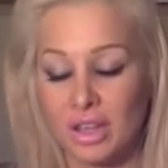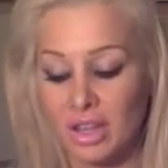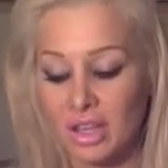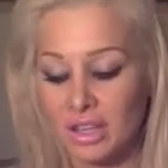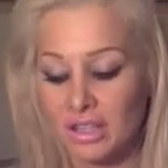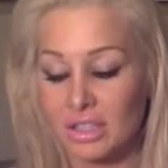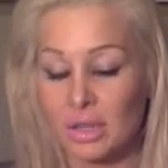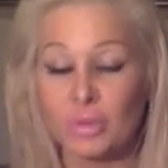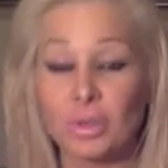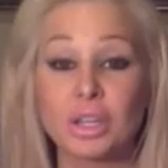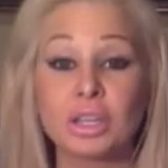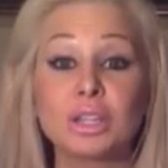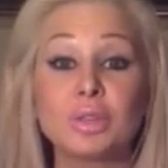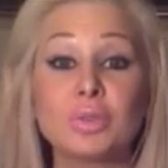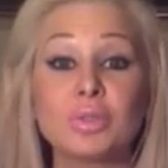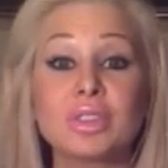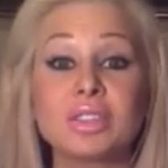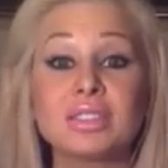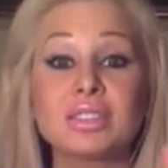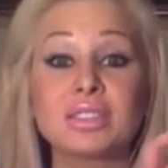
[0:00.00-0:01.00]
So they do
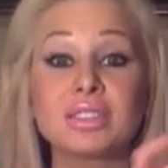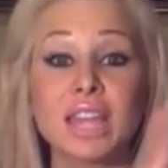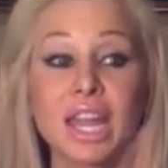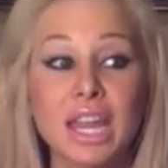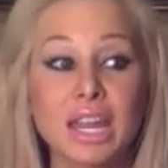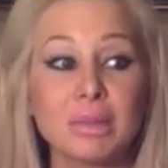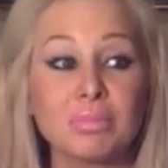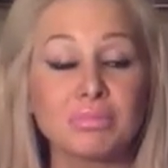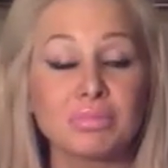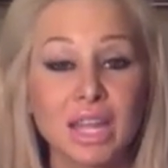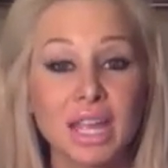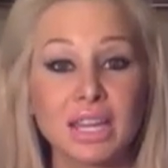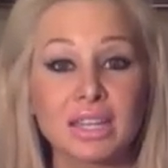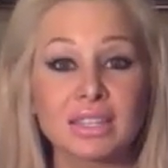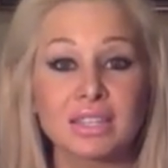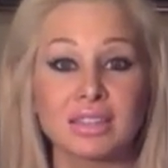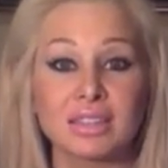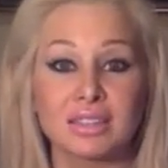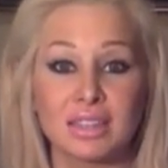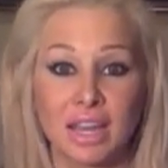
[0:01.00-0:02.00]
the same thing
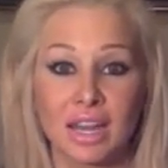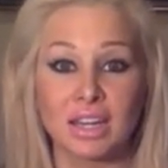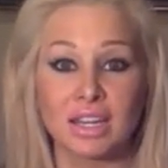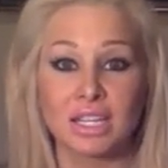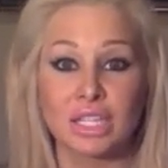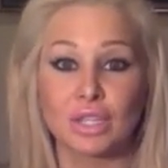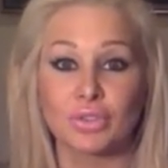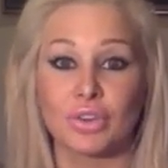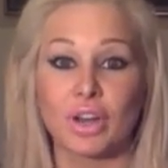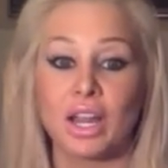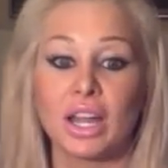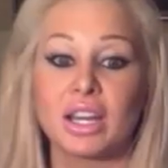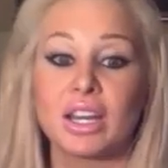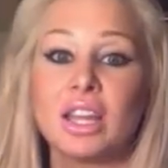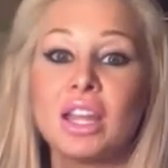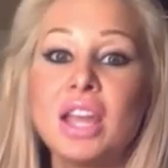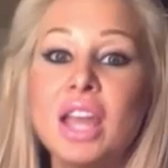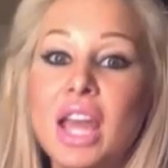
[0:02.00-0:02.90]
to Danny's friend.